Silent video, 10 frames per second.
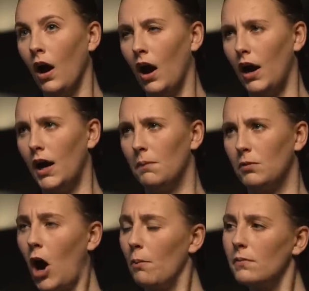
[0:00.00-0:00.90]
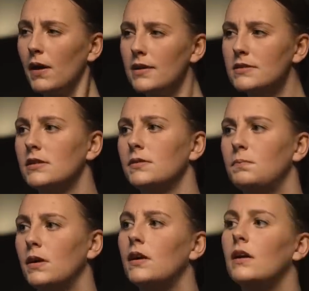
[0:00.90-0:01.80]
Um, compromised,
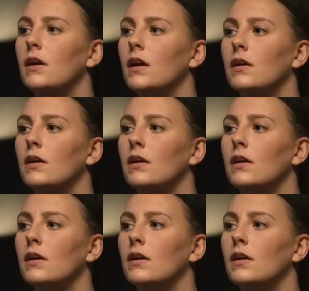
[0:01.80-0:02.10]
but